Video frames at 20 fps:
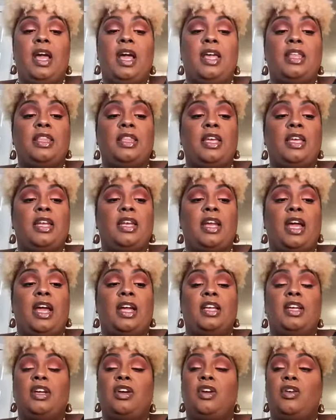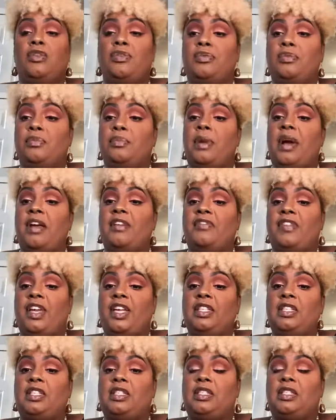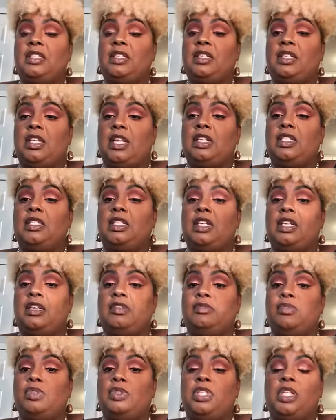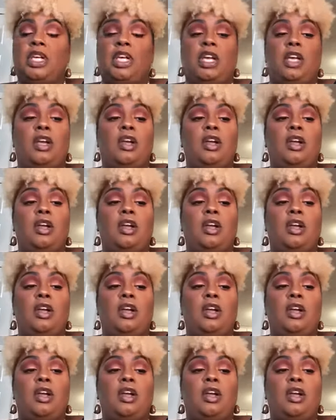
and then I can go through my face cleansing routine,